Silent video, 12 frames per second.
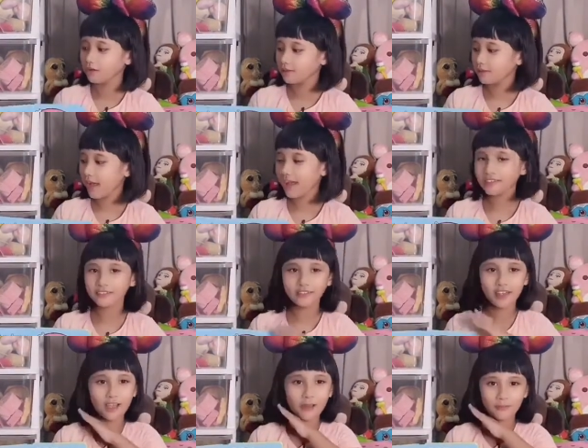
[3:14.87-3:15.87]
That's
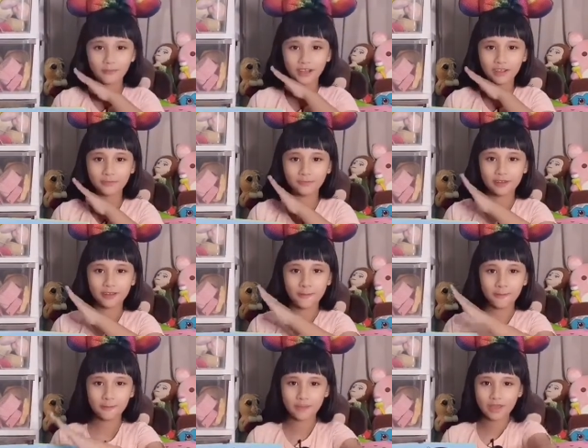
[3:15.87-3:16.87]
not my
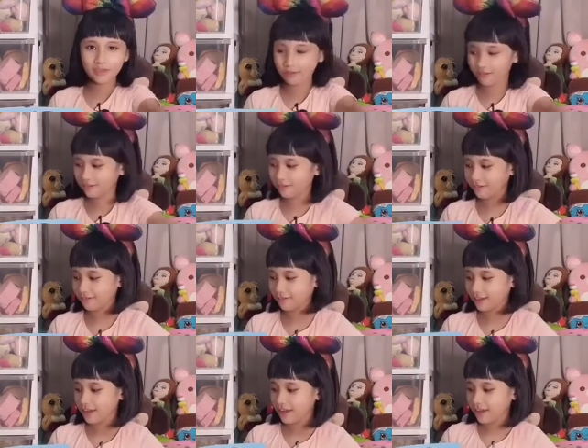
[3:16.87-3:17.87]
flamingo.
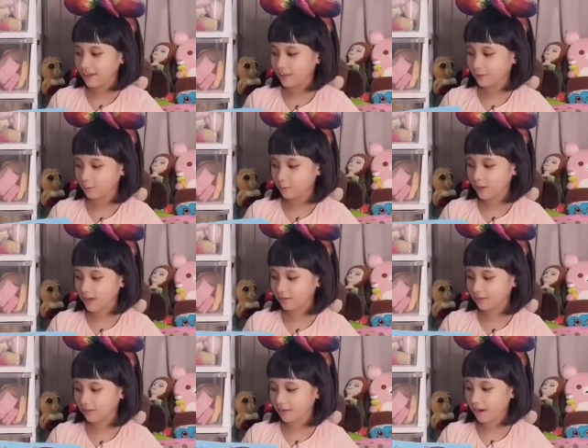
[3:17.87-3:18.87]
Its
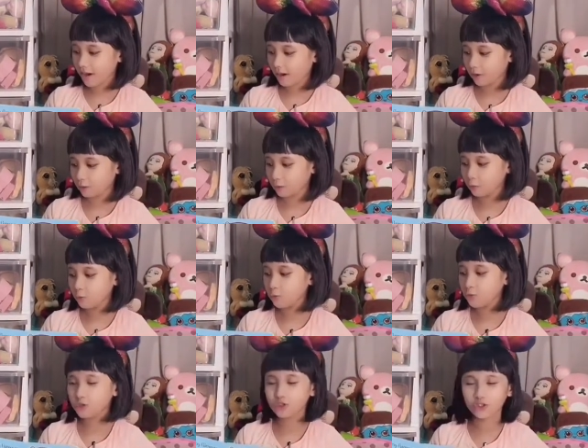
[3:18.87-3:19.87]
wings are
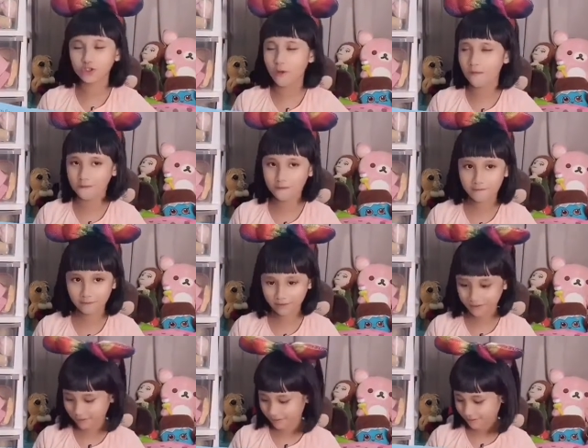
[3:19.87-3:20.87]
too soft.
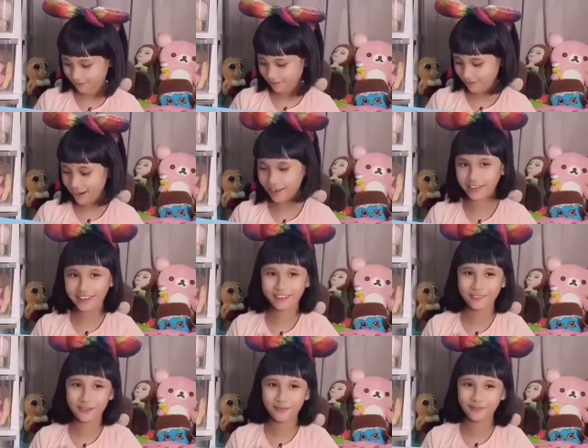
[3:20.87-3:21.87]
I like
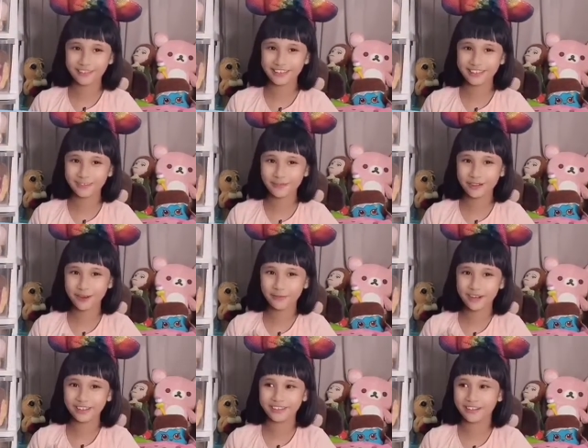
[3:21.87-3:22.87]
soft things.
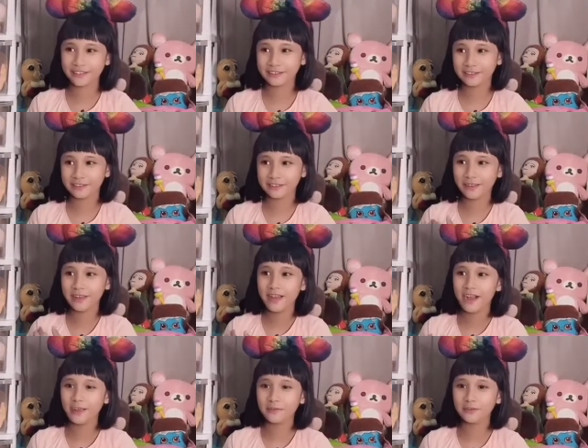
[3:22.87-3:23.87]
Whenever I touch this,
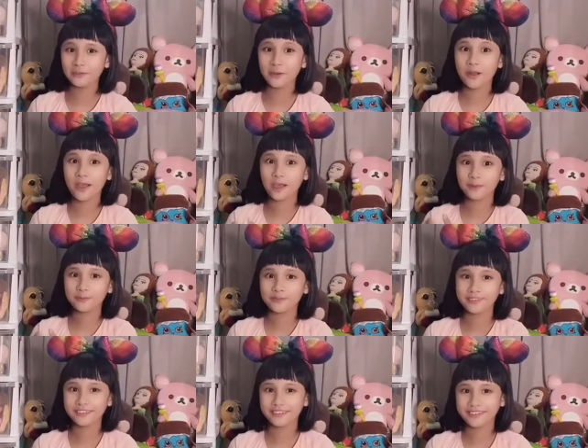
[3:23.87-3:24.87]
I feel so happy.